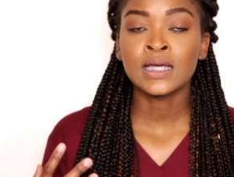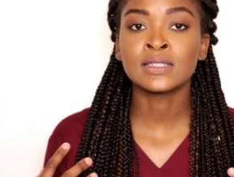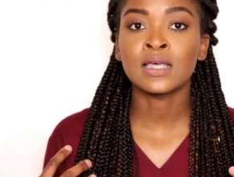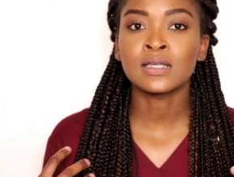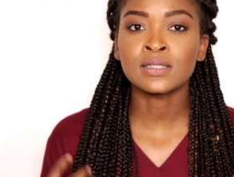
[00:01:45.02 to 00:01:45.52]

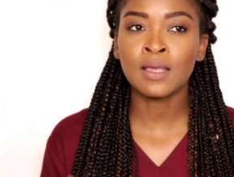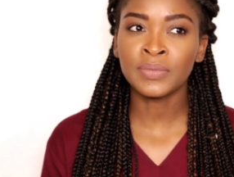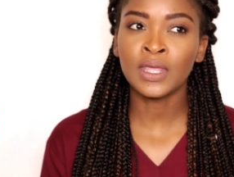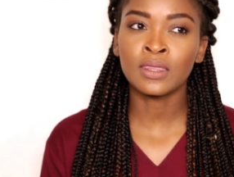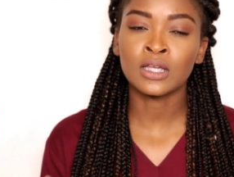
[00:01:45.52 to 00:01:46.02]
it's
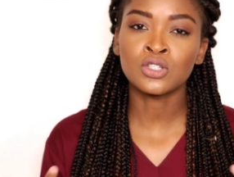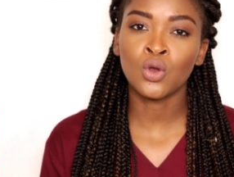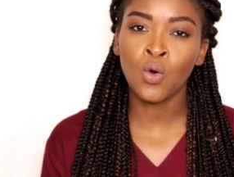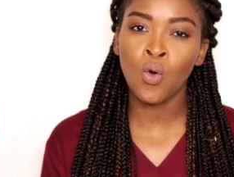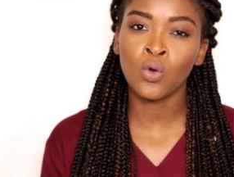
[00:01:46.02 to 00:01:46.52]
something that
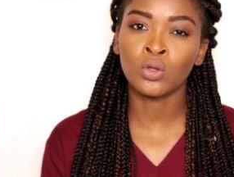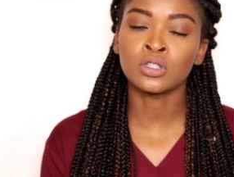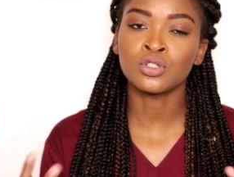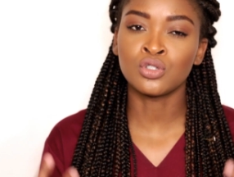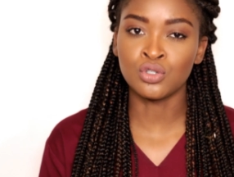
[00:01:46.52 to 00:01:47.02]
you're
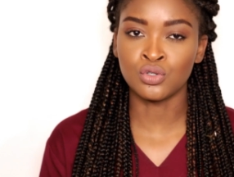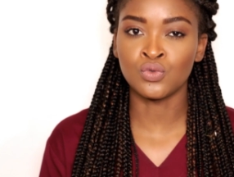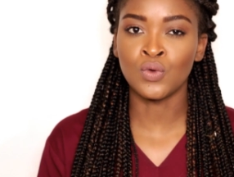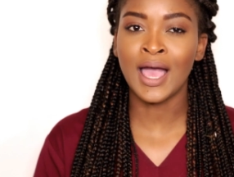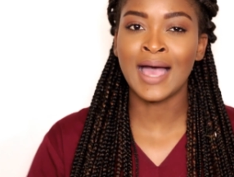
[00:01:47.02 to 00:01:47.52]
called to
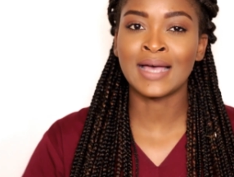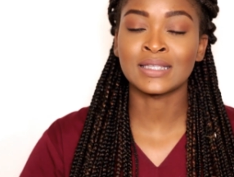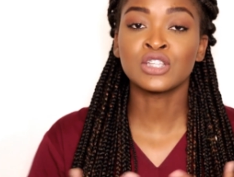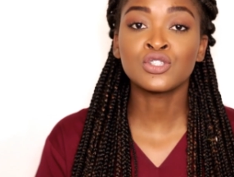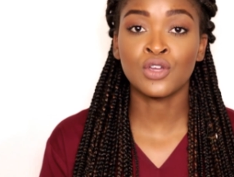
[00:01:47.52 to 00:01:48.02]
do
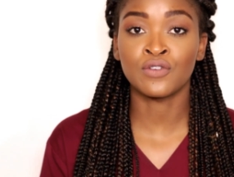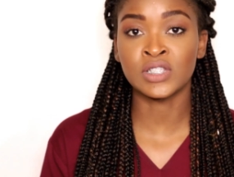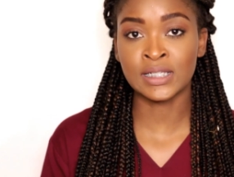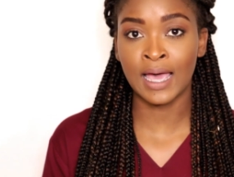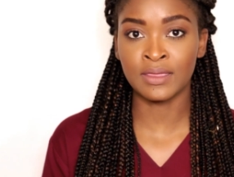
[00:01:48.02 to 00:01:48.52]
as a
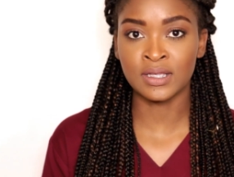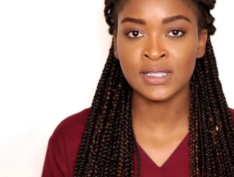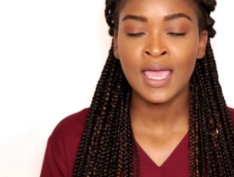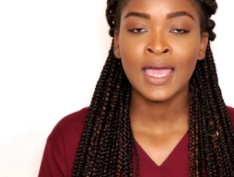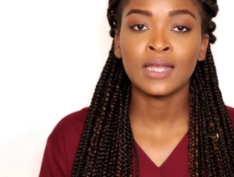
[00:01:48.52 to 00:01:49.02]
service to others.